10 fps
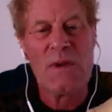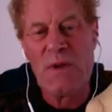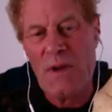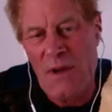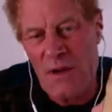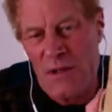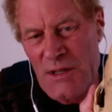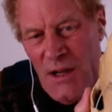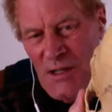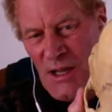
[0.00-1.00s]
here's
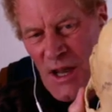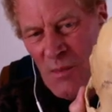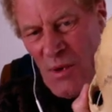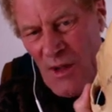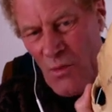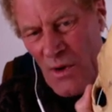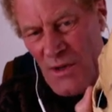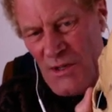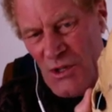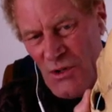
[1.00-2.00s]
the example of where the
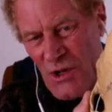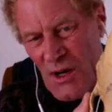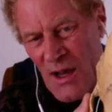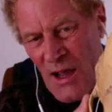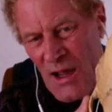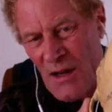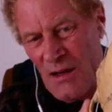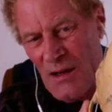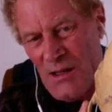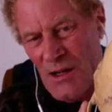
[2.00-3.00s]
suture line
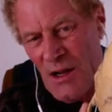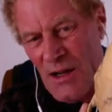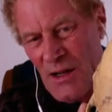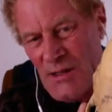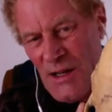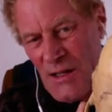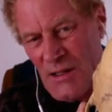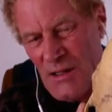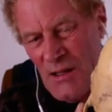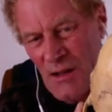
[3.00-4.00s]
does not
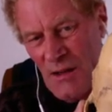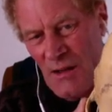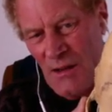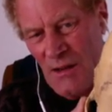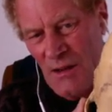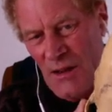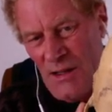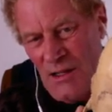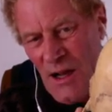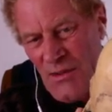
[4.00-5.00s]
exist.
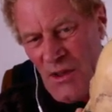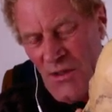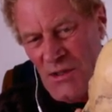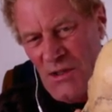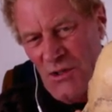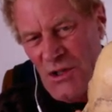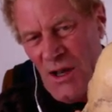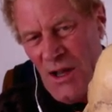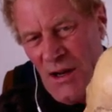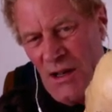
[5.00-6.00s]
It's not that the suture
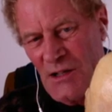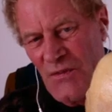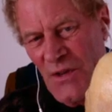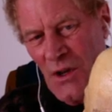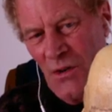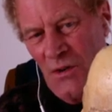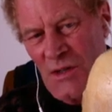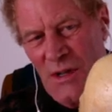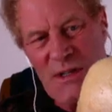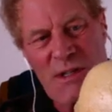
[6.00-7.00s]
line has fused,
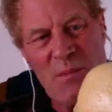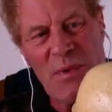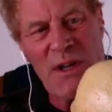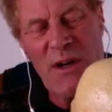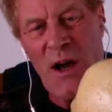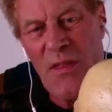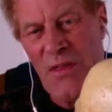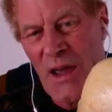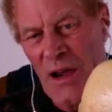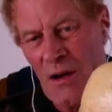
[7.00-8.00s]
it's simply not
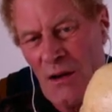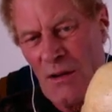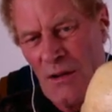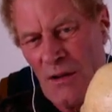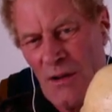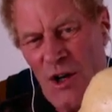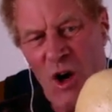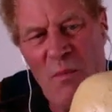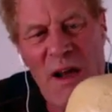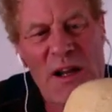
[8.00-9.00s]
there. No
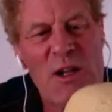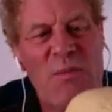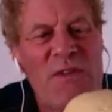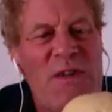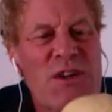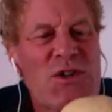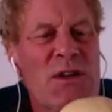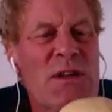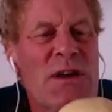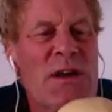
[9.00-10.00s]
medical
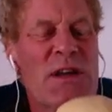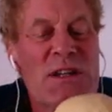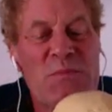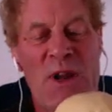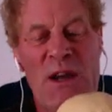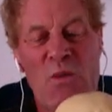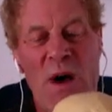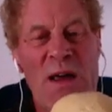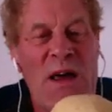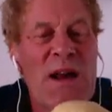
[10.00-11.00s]
professional can explain
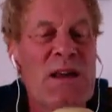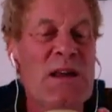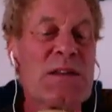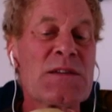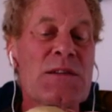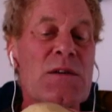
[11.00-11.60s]
why that is.